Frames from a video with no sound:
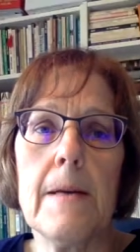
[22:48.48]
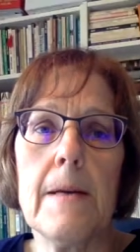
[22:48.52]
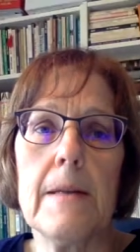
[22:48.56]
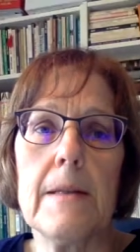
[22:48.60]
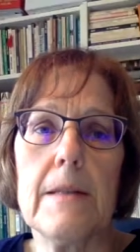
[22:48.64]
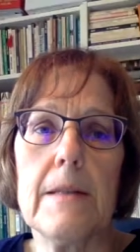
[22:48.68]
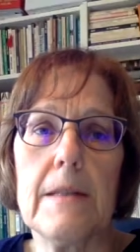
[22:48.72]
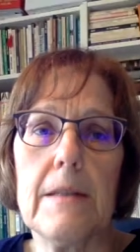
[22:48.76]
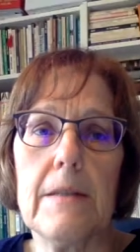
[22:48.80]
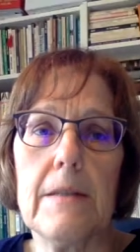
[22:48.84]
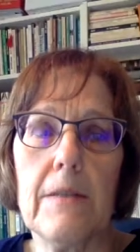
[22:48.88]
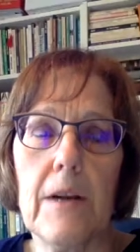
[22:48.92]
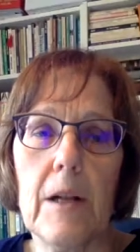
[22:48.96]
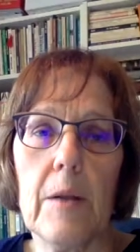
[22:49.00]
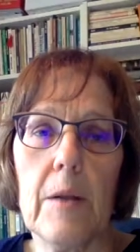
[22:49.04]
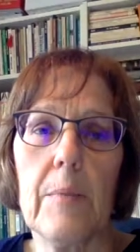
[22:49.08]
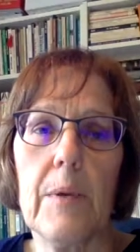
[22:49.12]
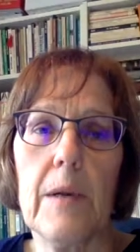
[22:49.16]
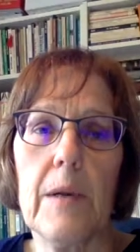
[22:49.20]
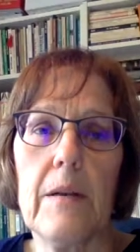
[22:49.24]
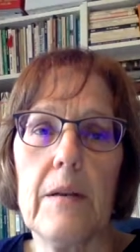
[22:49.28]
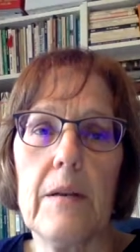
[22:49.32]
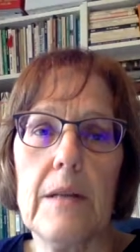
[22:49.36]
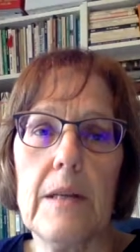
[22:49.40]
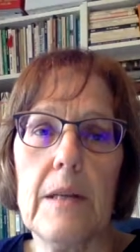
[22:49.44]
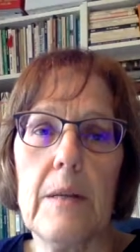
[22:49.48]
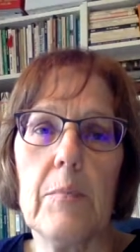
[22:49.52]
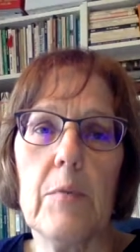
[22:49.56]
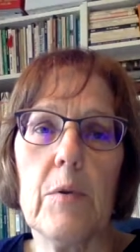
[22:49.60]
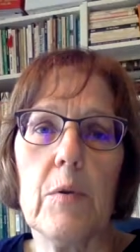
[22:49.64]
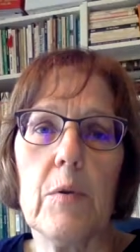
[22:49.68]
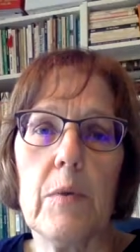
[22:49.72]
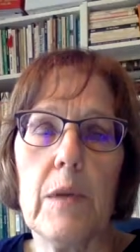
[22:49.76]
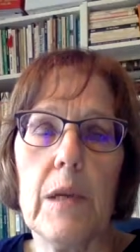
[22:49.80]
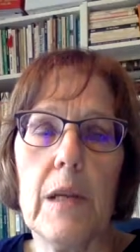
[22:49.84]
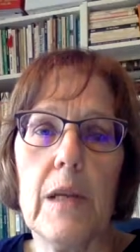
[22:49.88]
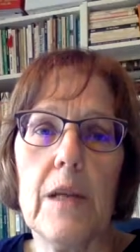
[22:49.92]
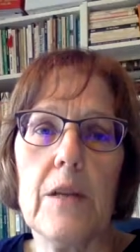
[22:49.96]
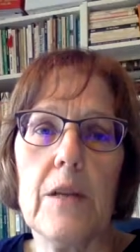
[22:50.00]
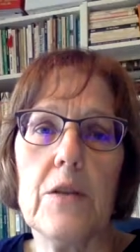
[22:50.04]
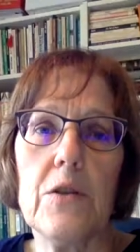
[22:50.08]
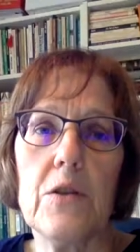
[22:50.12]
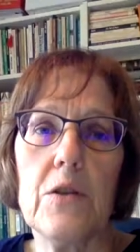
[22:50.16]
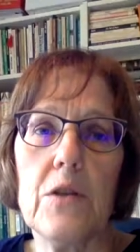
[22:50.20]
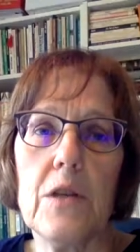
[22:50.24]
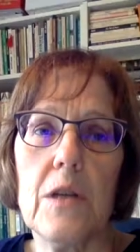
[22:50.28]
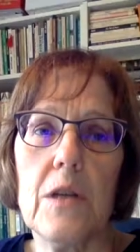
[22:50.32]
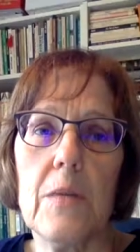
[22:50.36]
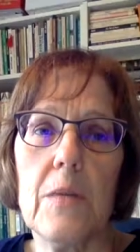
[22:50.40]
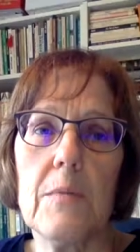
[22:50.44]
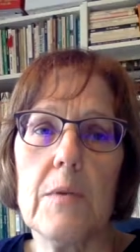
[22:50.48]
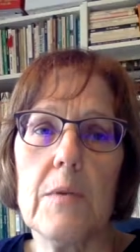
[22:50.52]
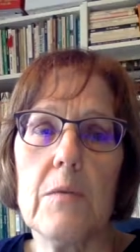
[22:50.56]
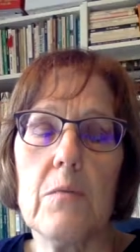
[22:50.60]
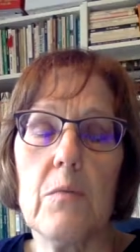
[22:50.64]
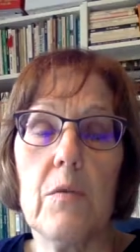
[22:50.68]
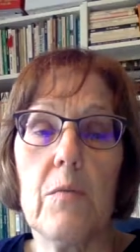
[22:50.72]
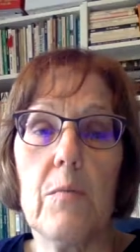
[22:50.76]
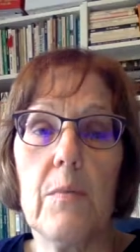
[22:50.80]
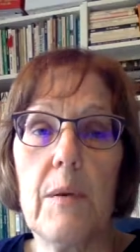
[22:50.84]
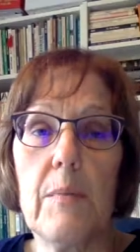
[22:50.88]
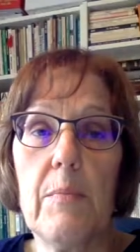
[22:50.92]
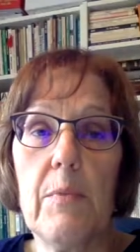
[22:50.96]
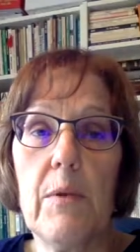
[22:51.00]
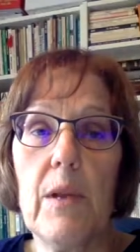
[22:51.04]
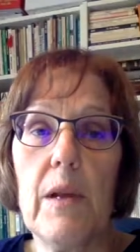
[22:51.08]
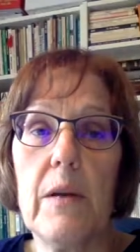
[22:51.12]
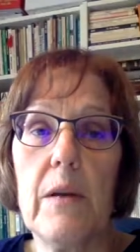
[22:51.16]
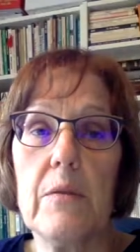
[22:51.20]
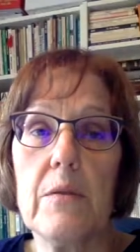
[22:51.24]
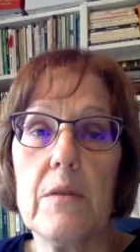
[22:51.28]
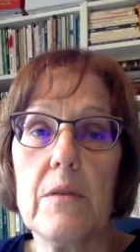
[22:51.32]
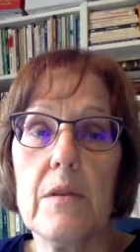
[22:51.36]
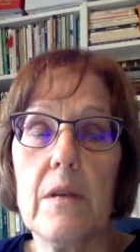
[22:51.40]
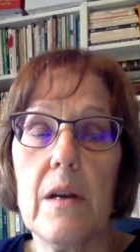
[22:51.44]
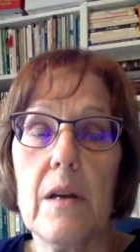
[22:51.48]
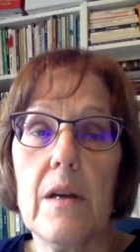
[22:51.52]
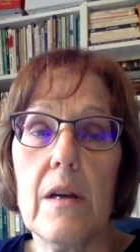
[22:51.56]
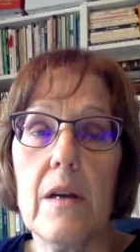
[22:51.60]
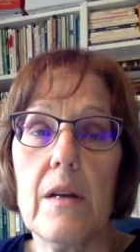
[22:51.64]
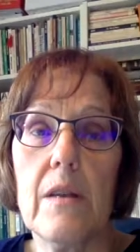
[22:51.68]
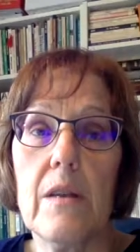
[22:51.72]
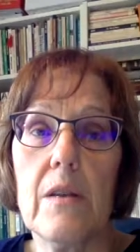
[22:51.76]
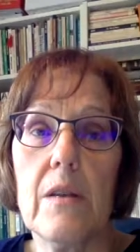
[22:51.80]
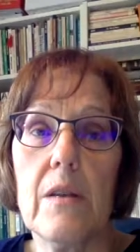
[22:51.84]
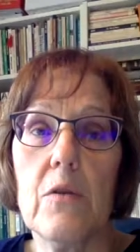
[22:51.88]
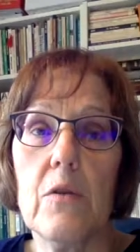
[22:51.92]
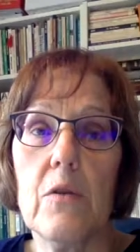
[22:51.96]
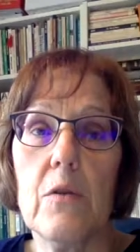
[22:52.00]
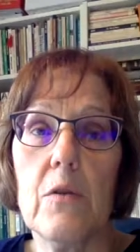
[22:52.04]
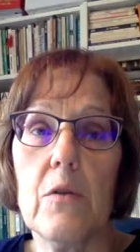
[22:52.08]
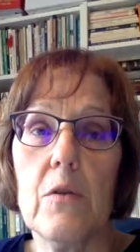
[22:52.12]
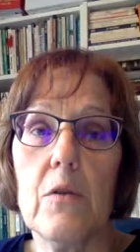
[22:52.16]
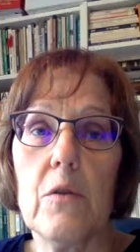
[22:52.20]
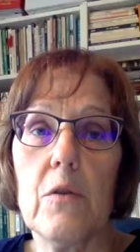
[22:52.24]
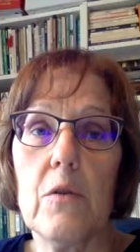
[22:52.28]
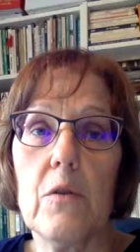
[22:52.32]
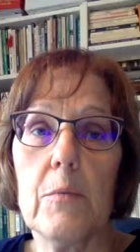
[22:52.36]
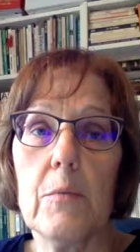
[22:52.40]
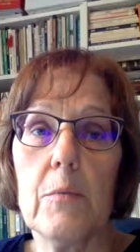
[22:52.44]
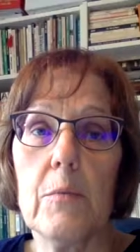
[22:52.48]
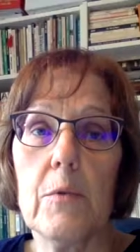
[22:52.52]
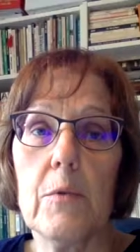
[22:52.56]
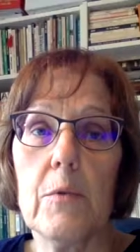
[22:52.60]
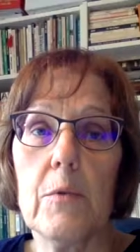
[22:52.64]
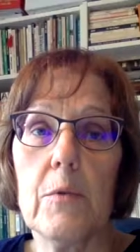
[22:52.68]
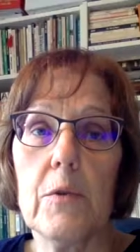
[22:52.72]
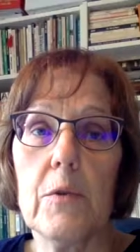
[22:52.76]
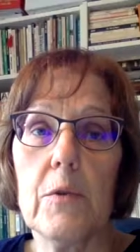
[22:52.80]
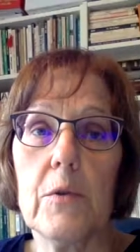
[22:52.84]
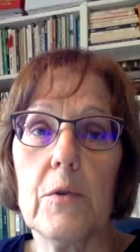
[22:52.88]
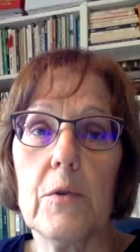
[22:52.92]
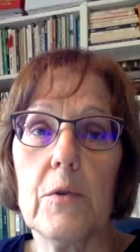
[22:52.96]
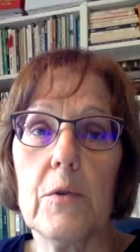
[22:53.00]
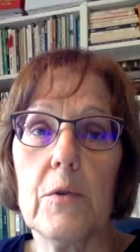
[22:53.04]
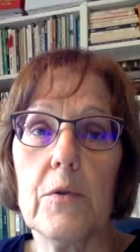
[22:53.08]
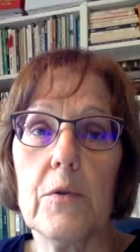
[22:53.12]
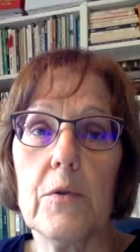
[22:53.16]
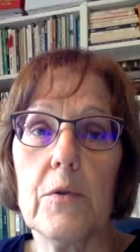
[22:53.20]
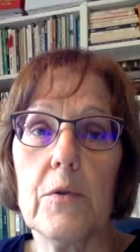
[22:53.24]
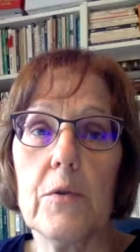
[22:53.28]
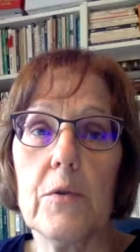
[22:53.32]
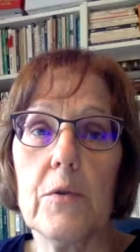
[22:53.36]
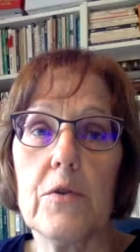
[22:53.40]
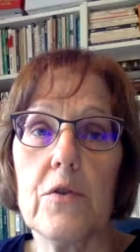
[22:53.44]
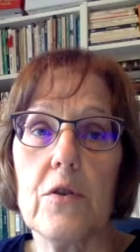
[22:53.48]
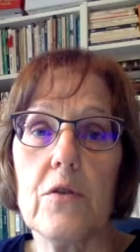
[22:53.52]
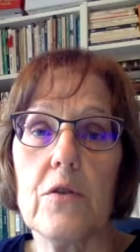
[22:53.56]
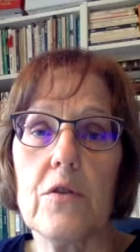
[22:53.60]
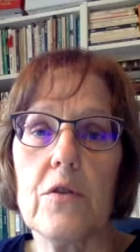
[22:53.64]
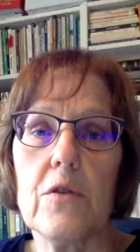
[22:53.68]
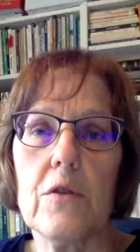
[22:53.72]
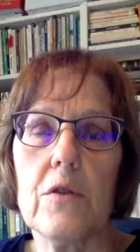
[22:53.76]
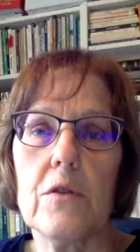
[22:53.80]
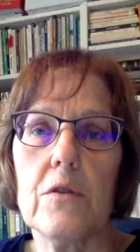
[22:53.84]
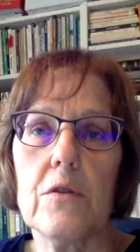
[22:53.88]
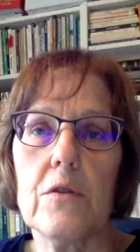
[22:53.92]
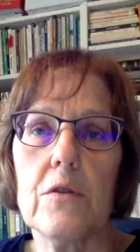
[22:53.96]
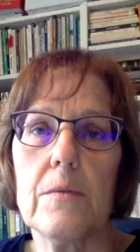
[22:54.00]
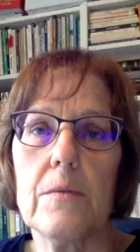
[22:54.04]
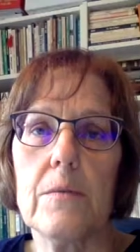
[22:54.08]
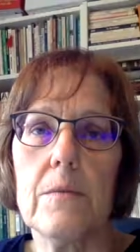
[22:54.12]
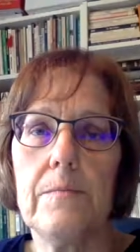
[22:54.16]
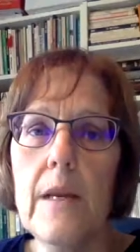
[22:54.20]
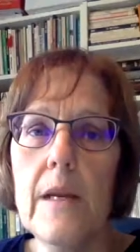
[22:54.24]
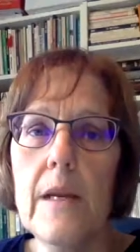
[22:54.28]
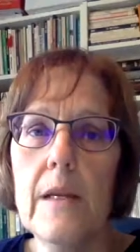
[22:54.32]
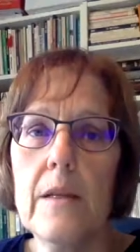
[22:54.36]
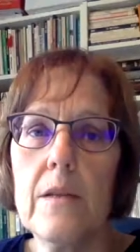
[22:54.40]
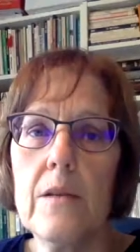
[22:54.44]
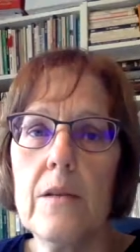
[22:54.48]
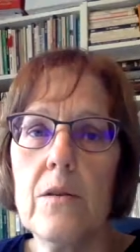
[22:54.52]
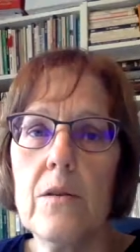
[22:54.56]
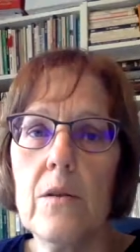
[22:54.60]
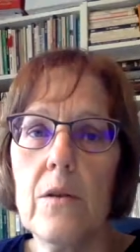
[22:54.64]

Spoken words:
developing deeper relationships with people outside the normal church circles.